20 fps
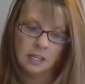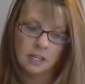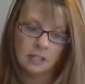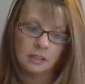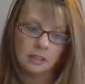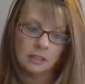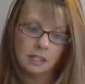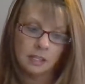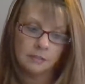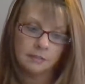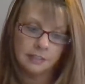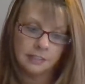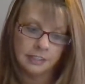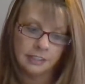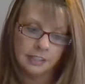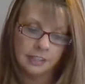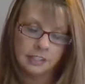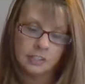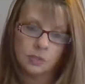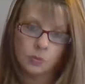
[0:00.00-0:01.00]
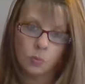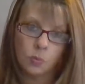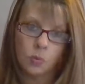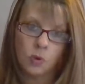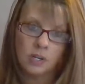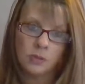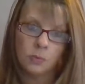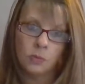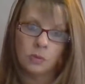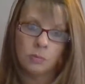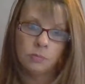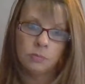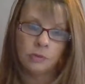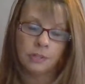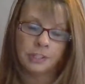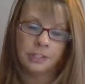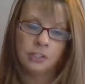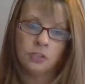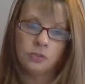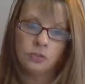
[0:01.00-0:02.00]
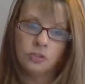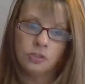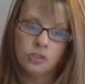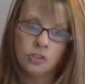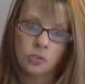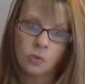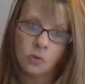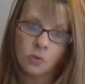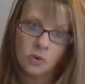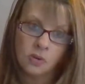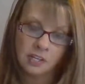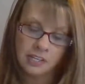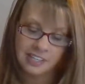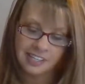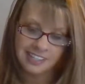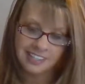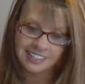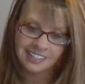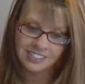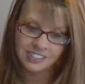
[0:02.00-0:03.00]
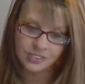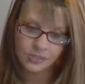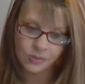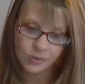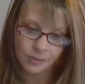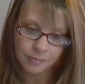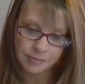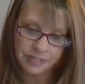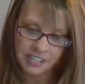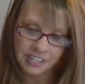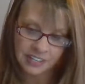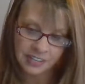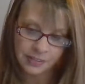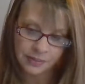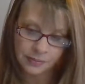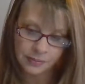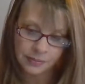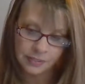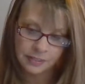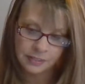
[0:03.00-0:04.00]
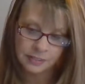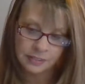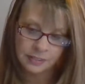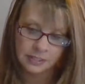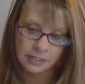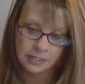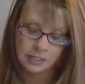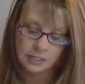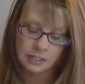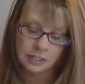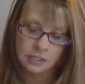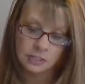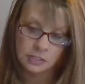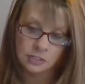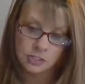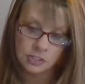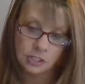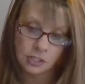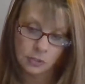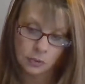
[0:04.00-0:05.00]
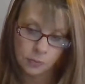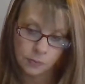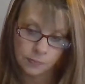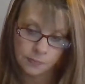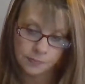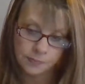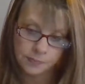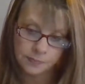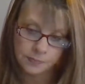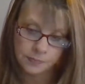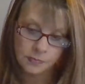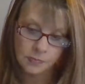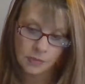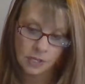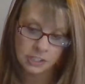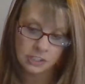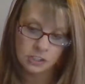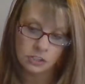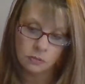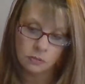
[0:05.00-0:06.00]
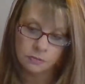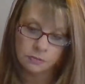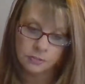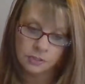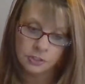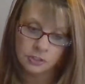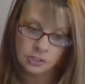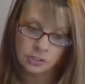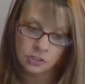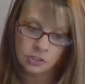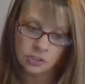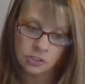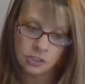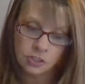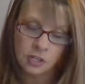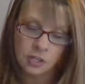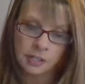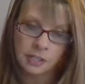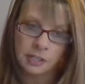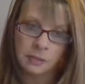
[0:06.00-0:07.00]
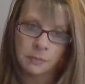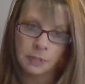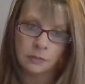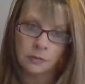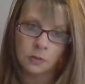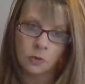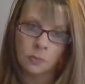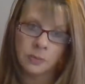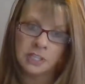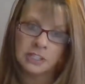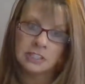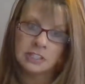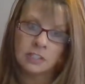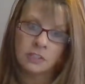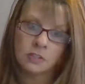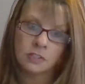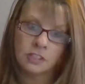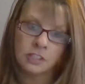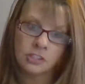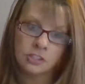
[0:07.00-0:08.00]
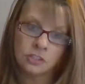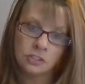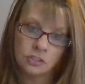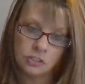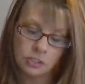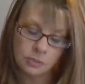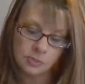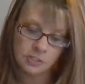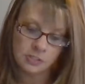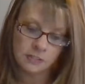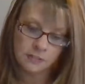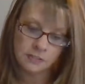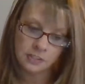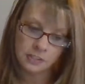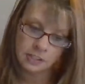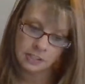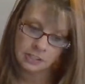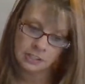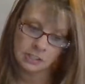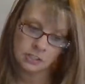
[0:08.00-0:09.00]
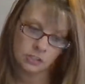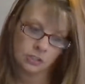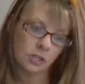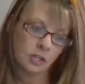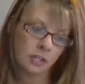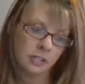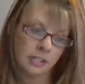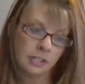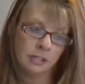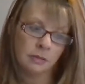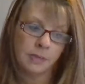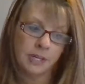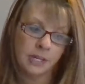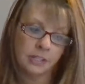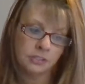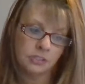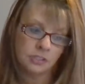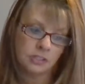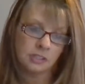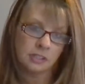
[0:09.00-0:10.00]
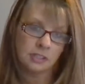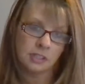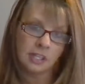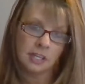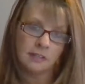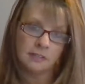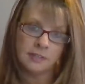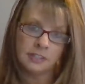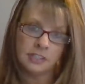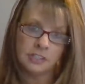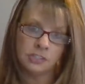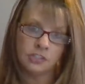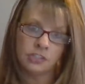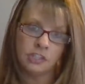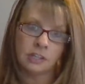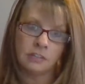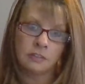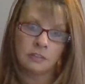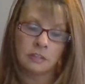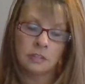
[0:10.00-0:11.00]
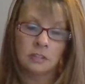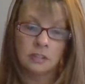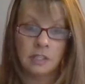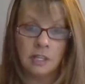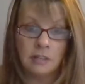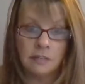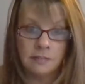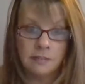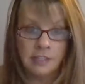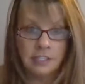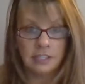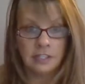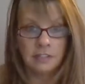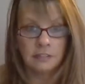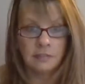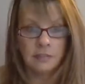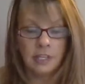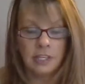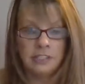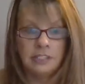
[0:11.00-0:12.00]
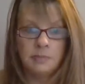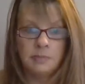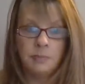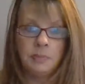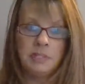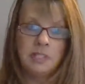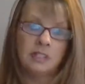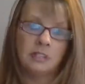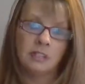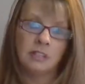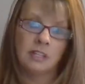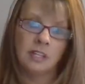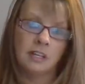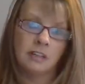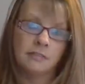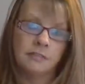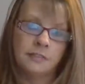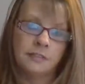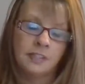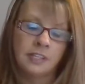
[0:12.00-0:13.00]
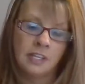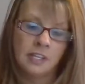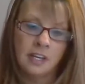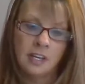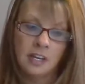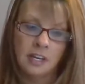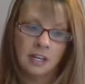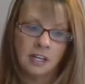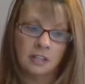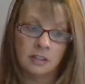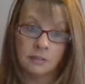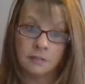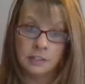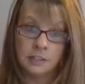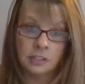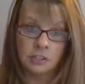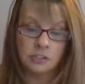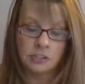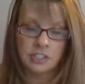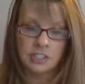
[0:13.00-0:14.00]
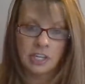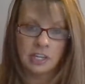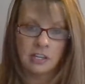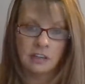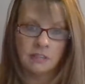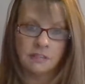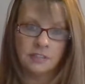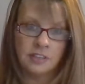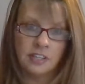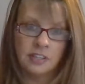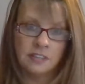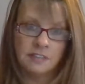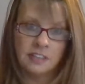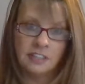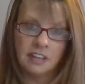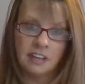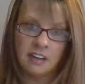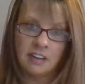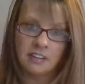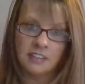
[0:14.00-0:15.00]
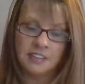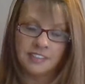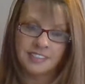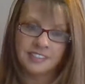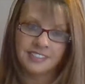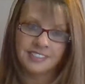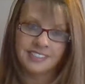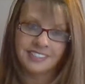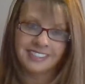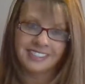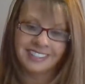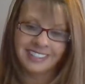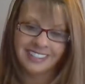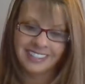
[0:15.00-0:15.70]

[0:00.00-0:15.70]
Loving is what will bring you joy, Scorpio. So I don't feel they're just talking about romantic relationships. I feel like they're talking about just love in general, loving, right? Being love, loving yourself, loving others.